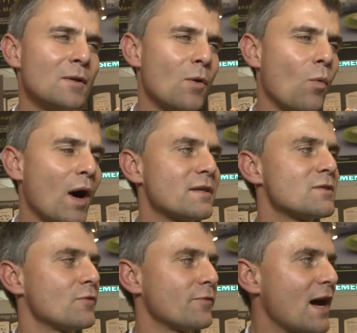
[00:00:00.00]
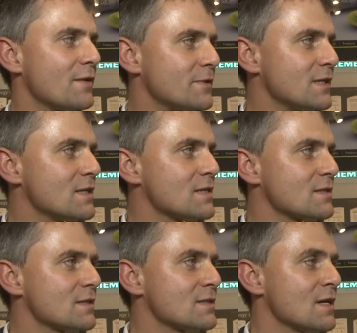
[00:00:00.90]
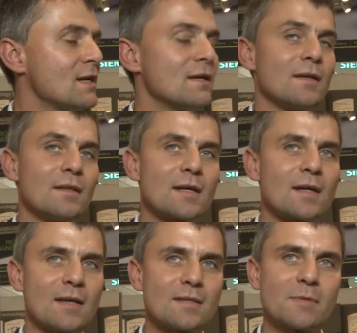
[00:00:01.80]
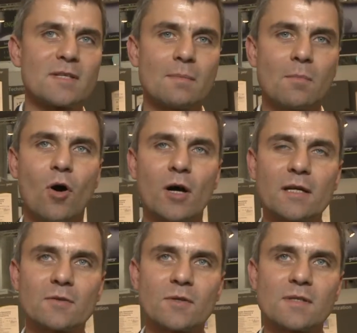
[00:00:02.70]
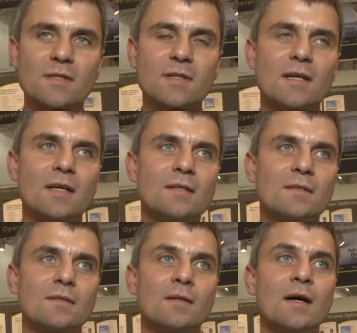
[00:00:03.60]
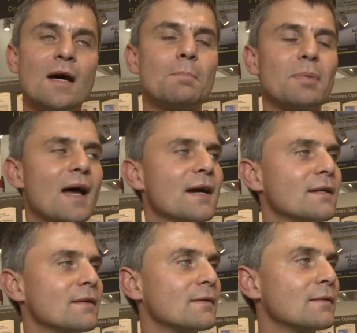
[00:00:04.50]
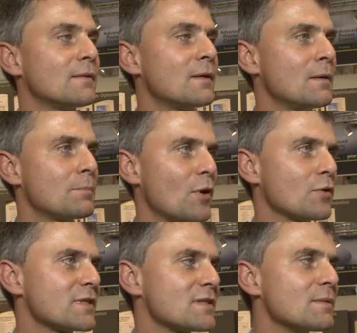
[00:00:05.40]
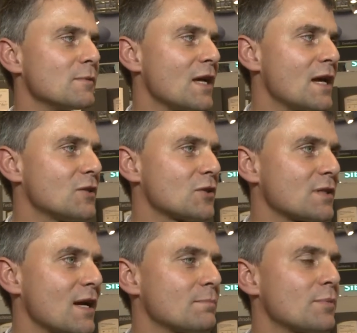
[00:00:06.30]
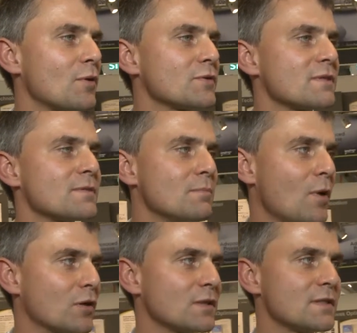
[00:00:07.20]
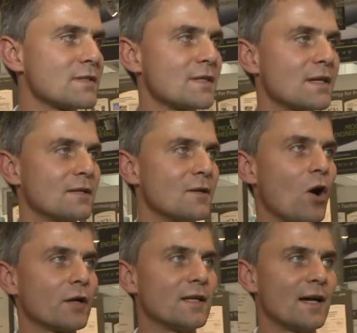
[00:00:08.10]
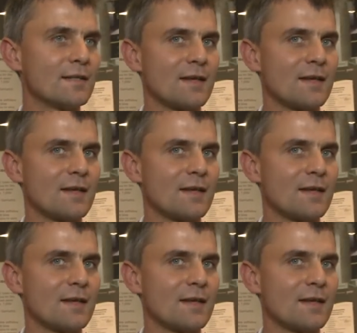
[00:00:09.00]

1 to 5 years is that customers are more interested in applying process simulation and process models in an online